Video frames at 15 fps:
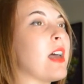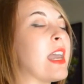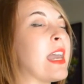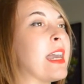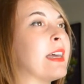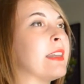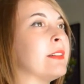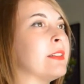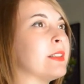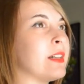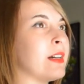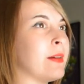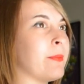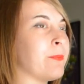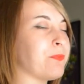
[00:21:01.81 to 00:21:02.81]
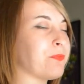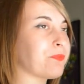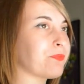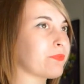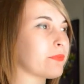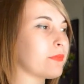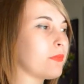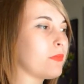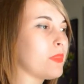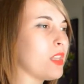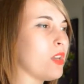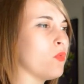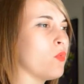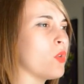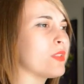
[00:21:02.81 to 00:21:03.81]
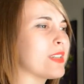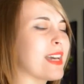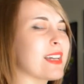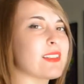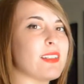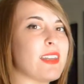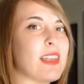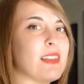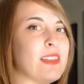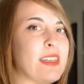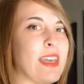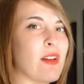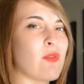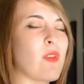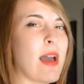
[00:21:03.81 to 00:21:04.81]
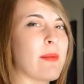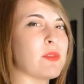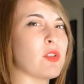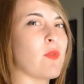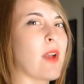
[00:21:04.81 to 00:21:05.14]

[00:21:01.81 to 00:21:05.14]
and won't accidentally get wrapped